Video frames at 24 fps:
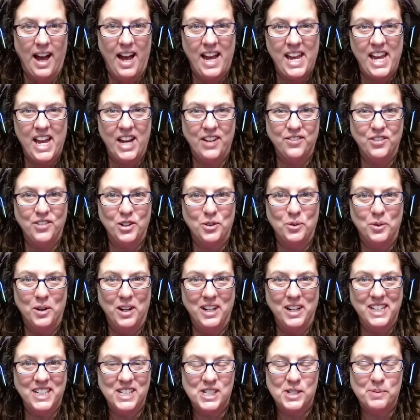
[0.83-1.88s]
Hi
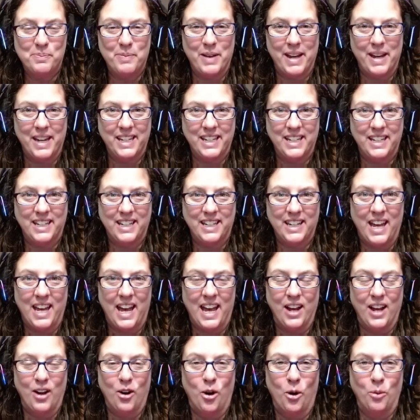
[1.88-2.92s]
everyone, it's Becky
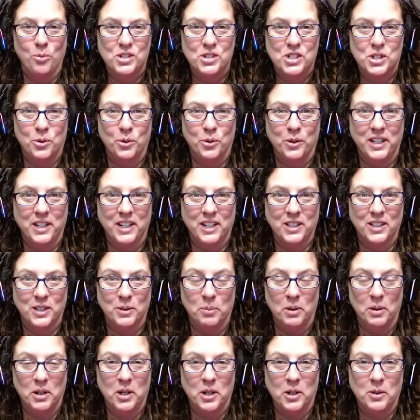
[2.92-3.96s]
at Homeschooling in
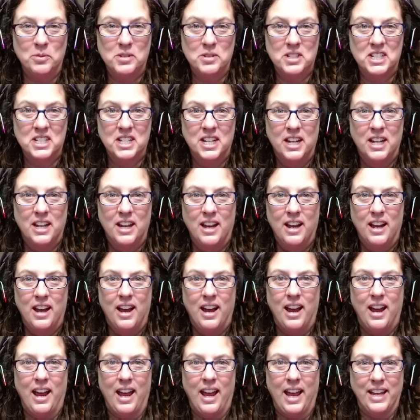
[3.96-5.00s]
the Burbs,
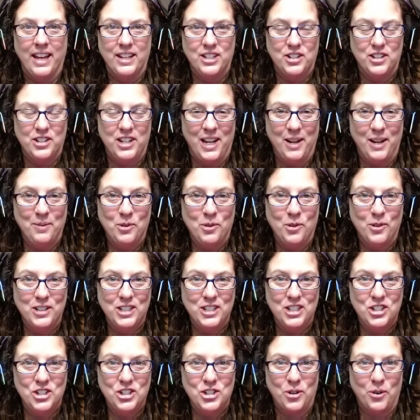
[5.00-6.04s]
and today I'm
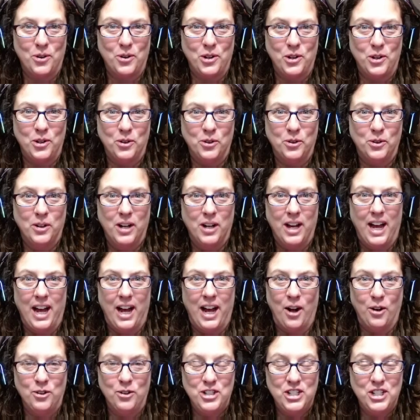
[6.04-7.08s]
going to show you
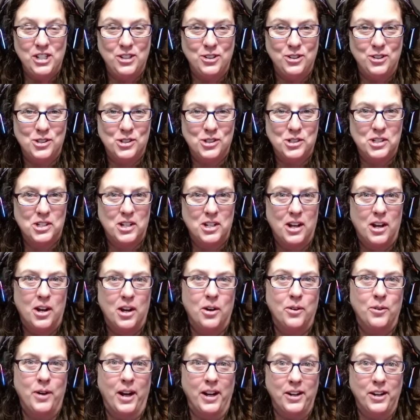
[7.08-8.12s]
how to use
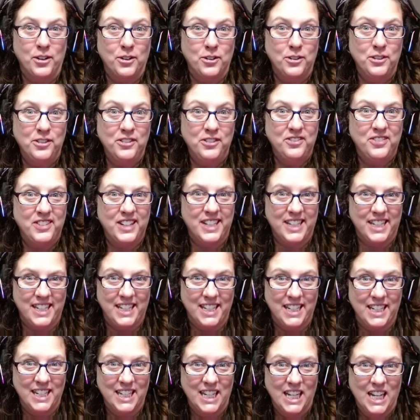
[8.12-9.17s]
Rakuten
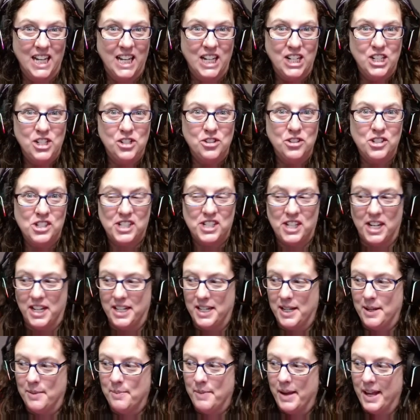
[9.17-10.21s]
Viki to
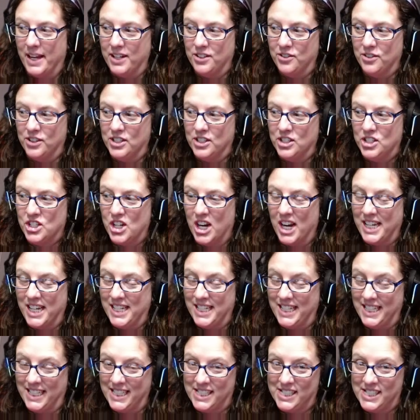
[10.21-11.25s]
study Mandarin
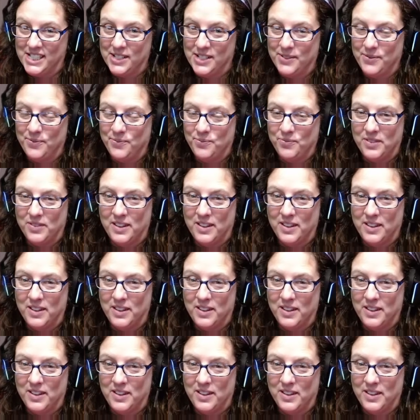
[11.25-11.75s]
Chinese.